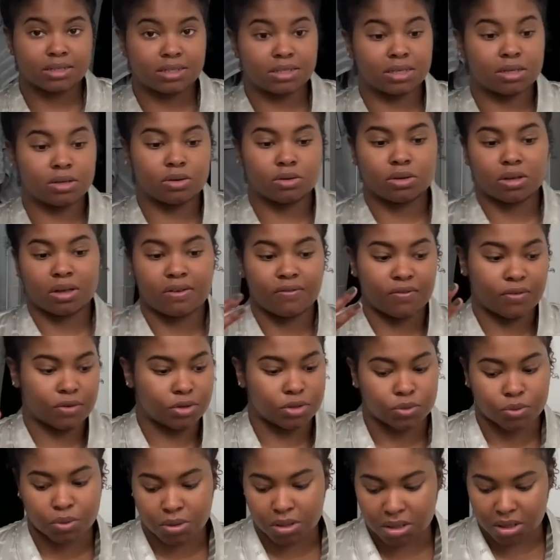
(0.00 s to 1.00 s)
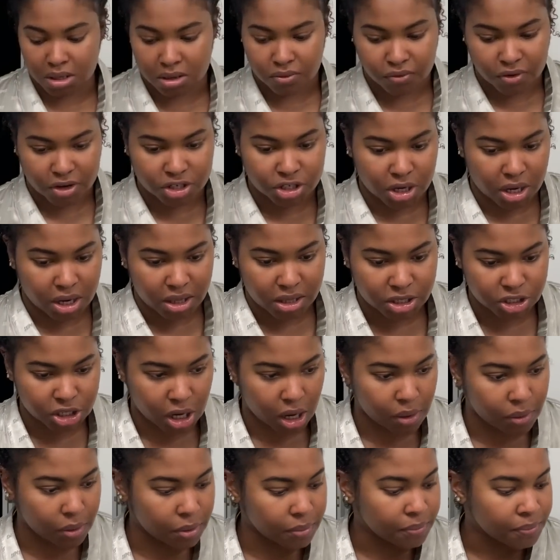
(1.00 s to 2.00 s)
silk. It feels really good fresh out of the
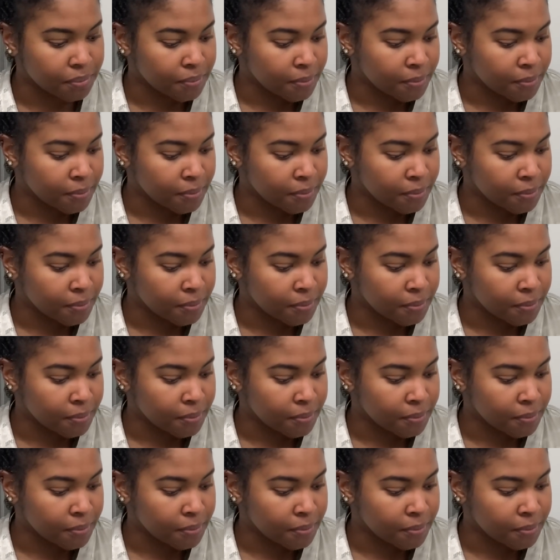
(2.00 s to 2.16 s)
shower.